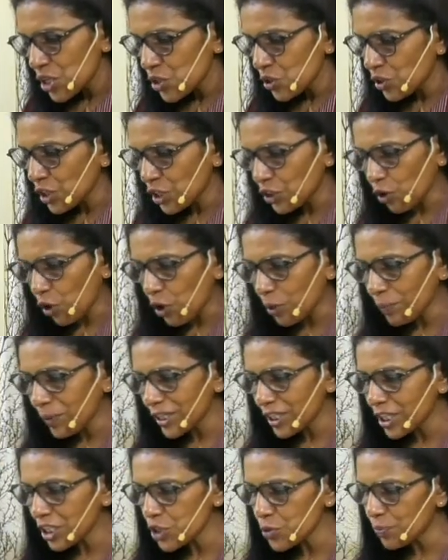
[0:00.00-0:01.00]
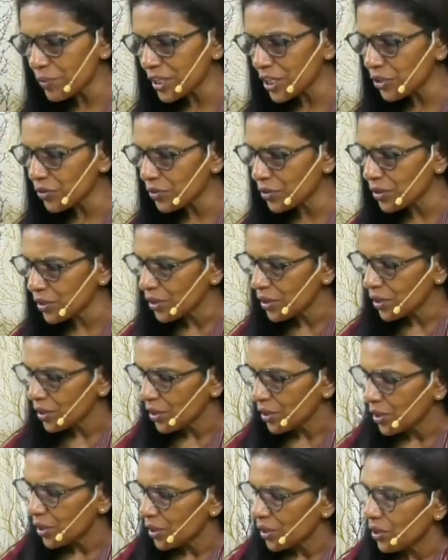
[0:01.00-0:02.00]
So the tormenting spirit
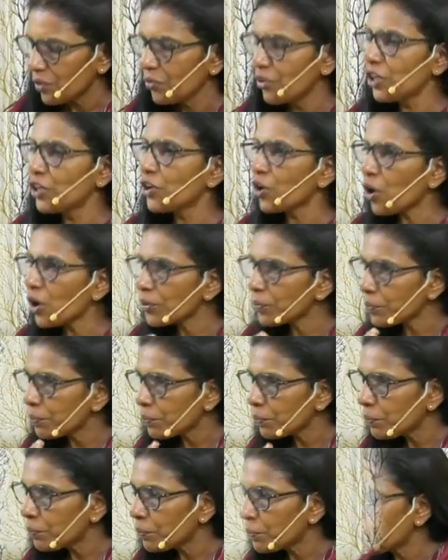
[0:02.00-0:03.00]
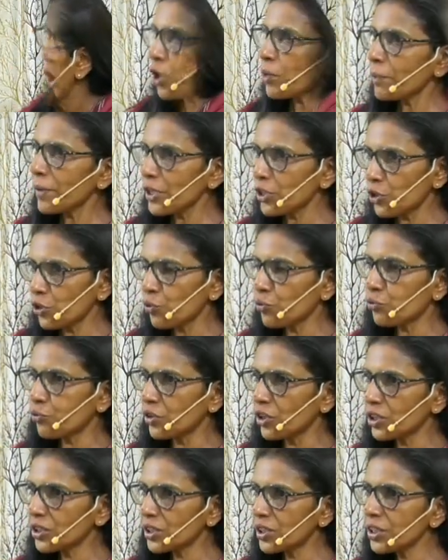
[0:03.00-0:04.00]
will not torment you
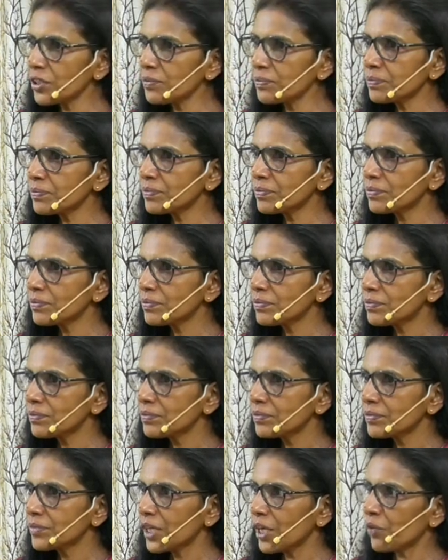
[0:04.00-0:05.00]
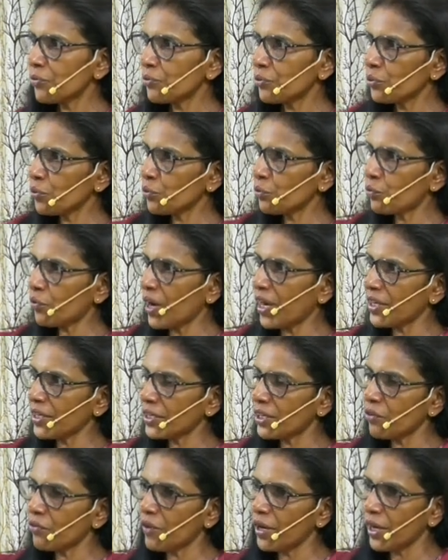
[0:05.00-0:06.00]
further if you
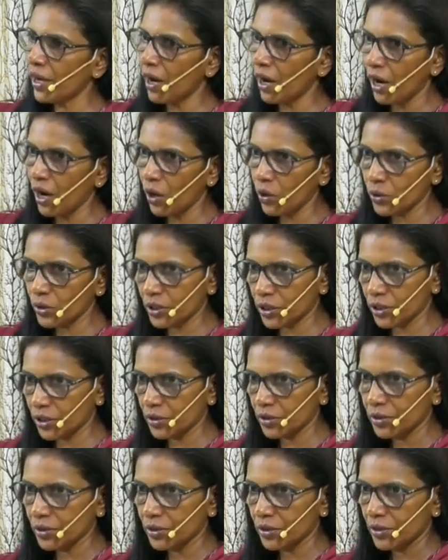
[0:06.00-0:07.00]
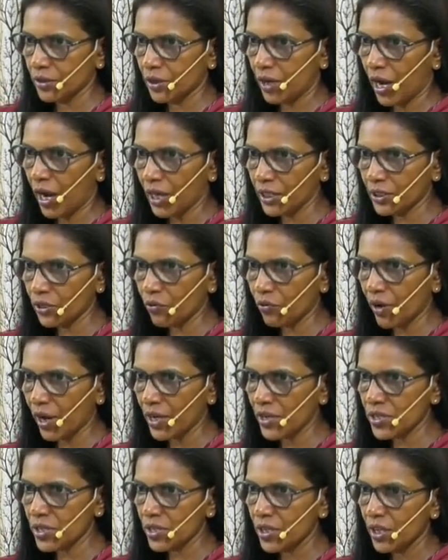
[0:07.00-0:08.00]
find the way out.
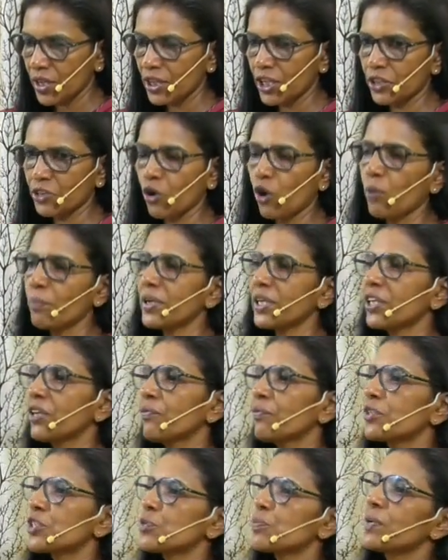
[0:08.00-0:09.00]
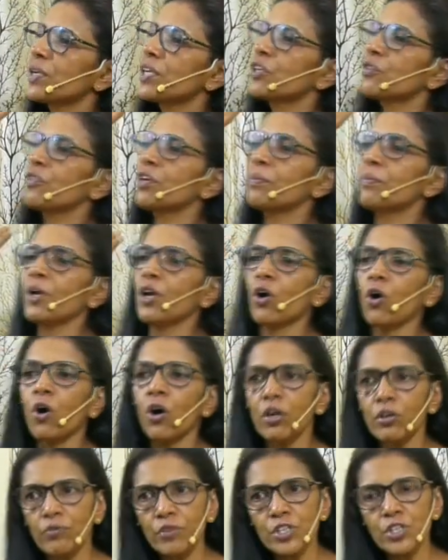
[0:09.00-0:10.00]
Otherwise, the tormenting spirit will be
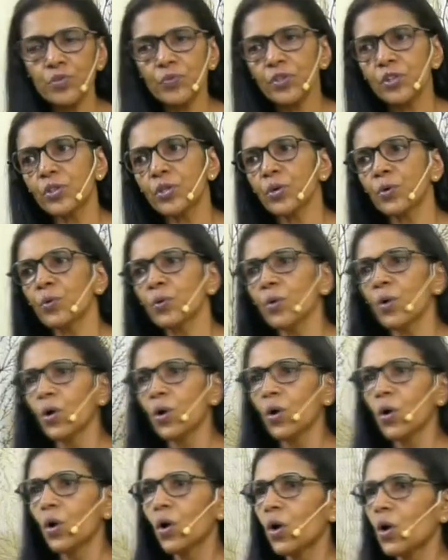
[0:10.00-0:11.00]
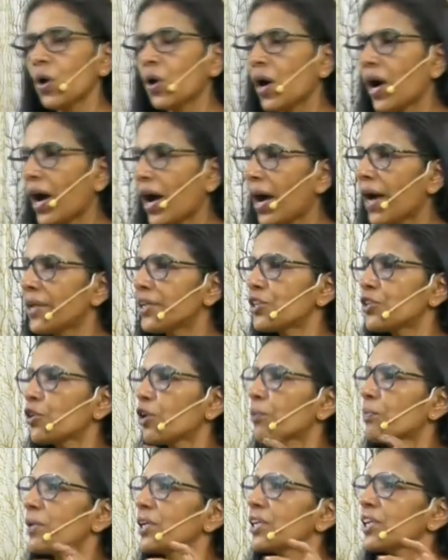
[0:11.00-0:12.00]
always with you, and
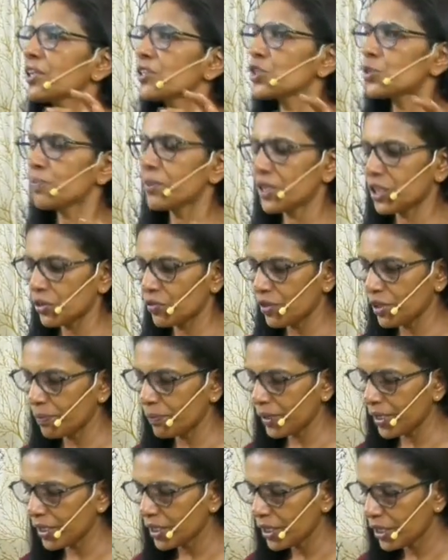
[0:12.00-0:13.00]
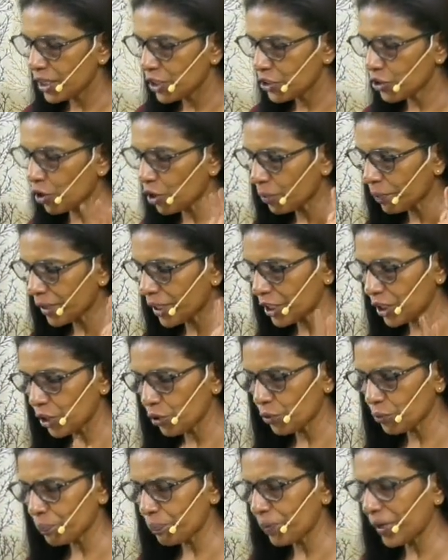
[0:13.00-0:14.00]
tormenting spirit will be tormenting
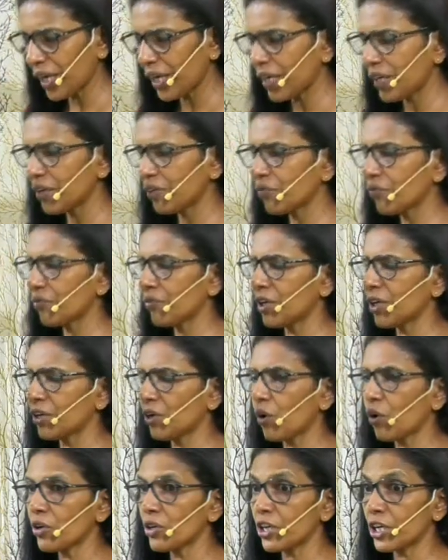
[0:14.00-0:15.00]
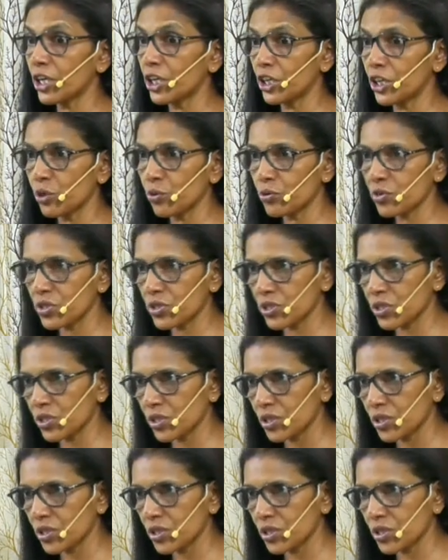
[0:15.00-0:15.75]
you. Pain will not reduce.